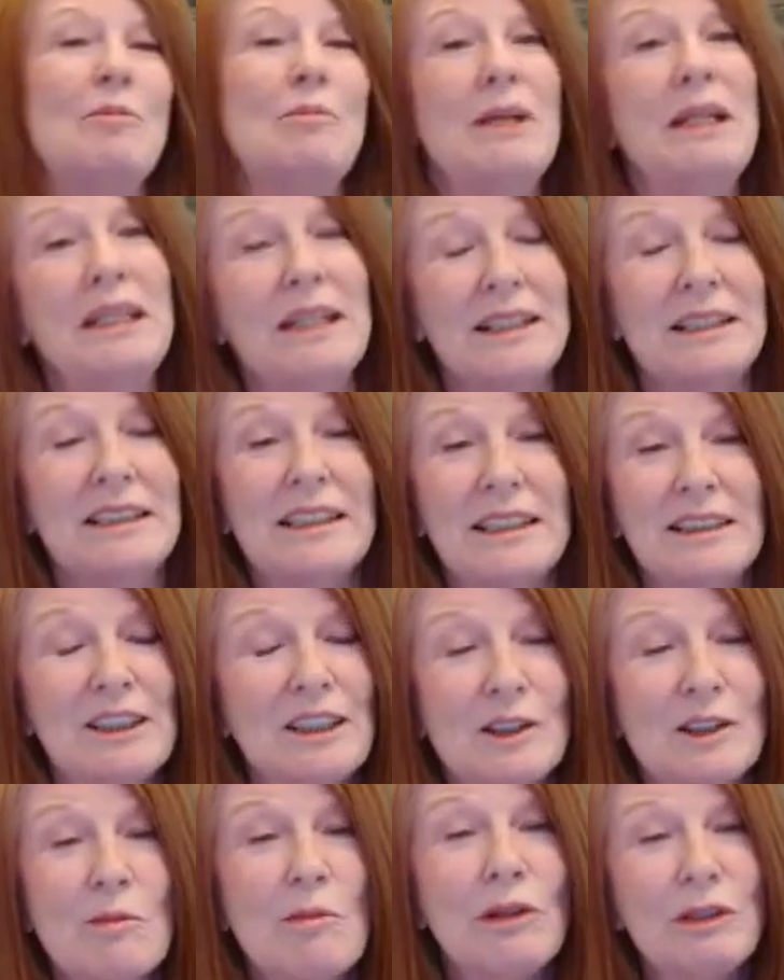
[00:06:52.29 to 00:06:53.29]
because
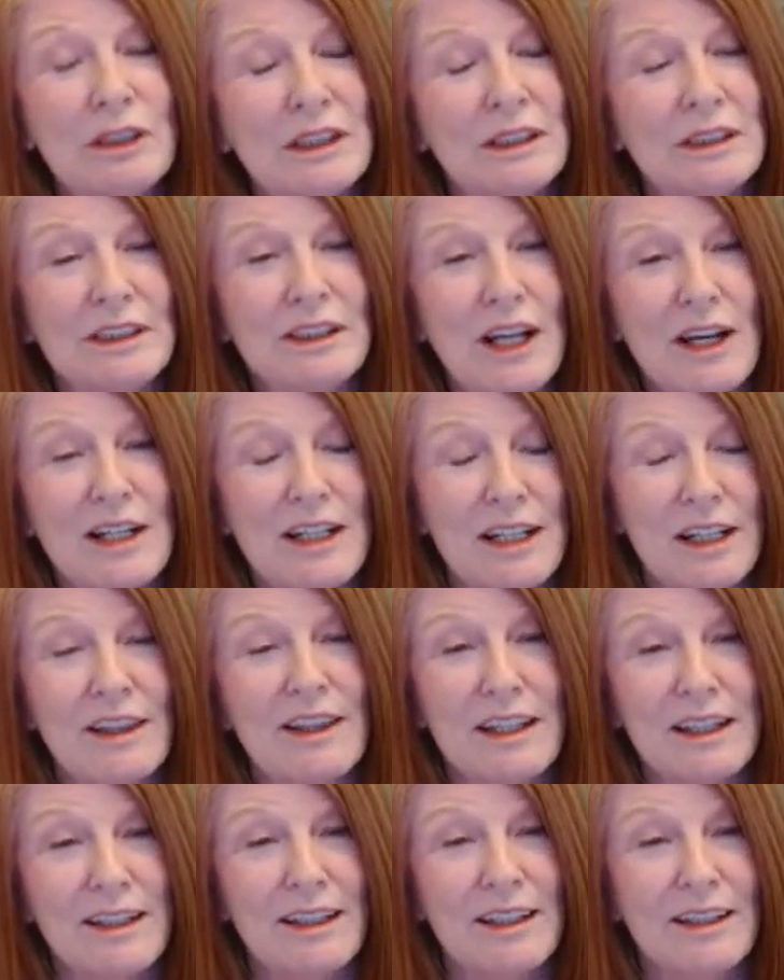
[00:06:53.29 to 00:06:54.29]
it's the most exciting
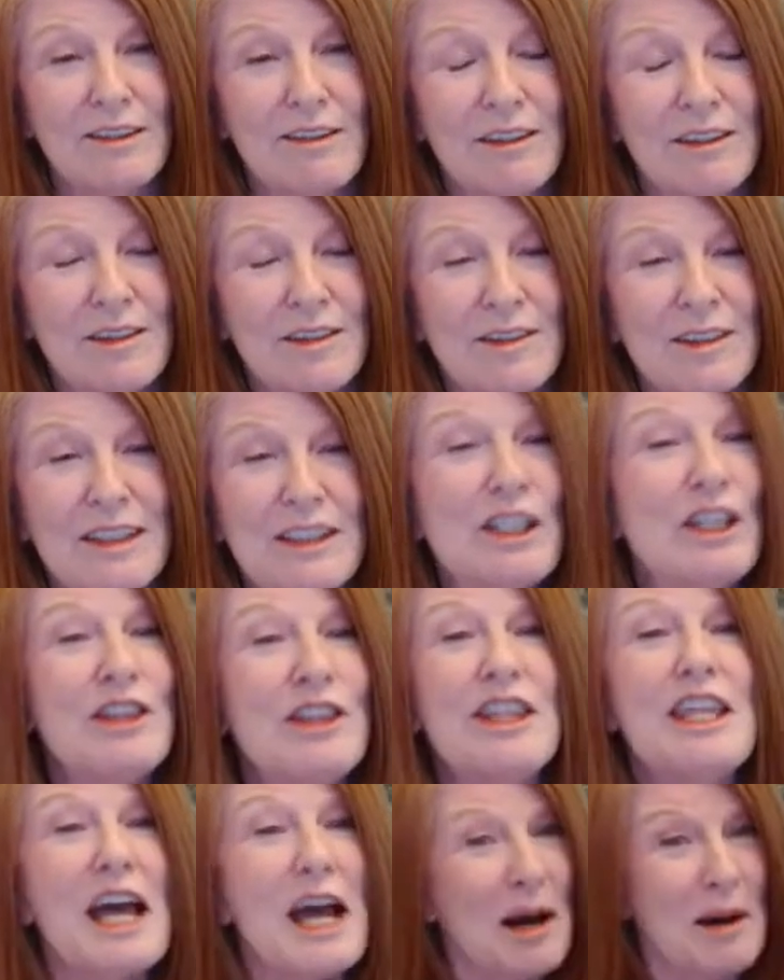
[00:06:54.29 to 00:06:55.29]
thing to
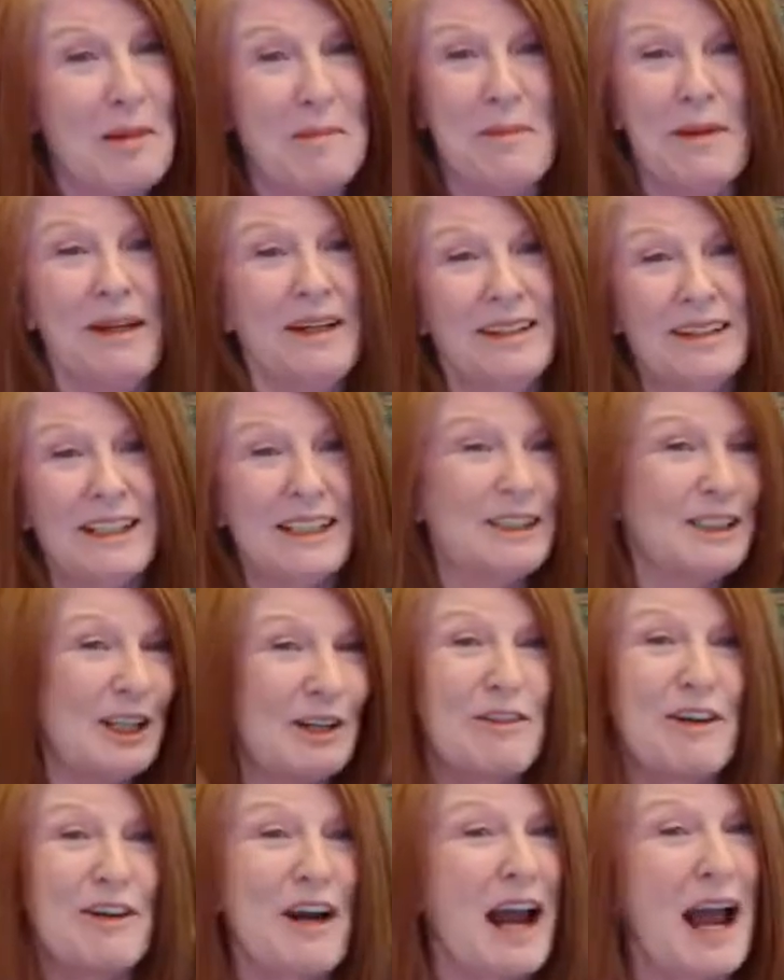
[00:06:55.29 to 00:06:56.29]
them that's
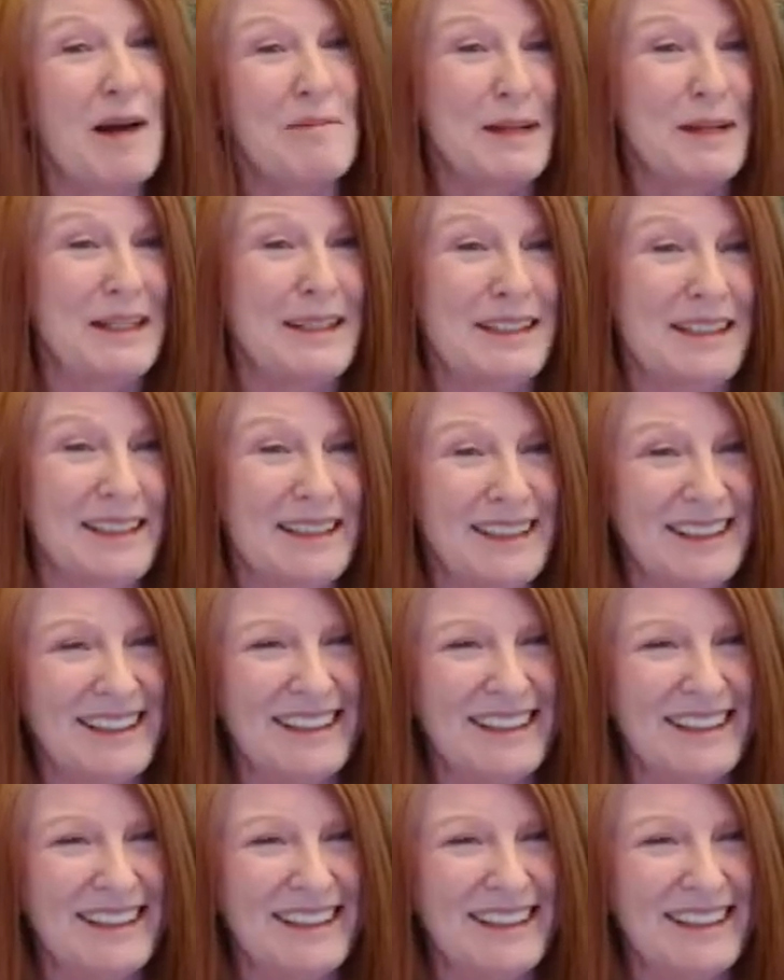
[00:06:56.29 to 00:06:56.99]
ever happened.